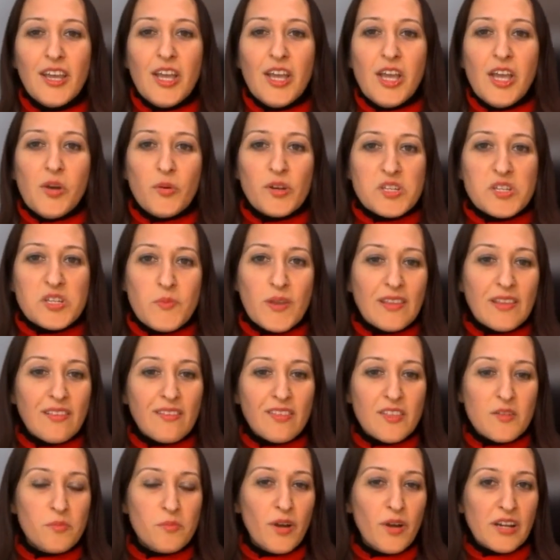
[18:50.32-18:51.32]
which means
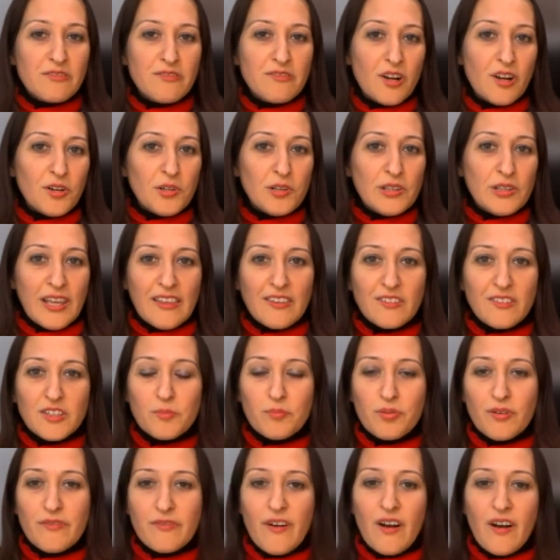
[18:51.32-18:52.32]
that my role is to
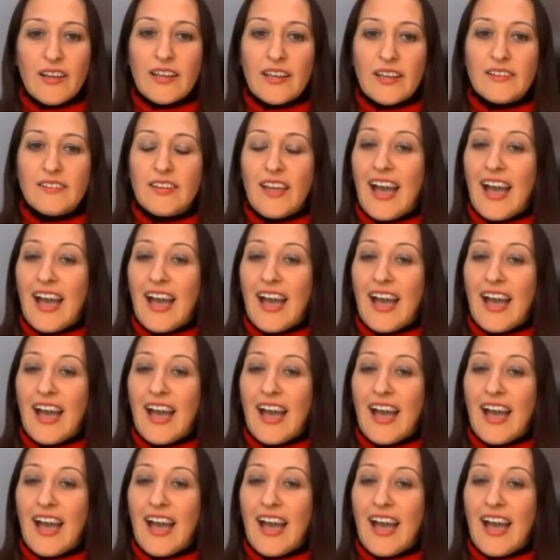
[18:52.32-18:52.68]
provide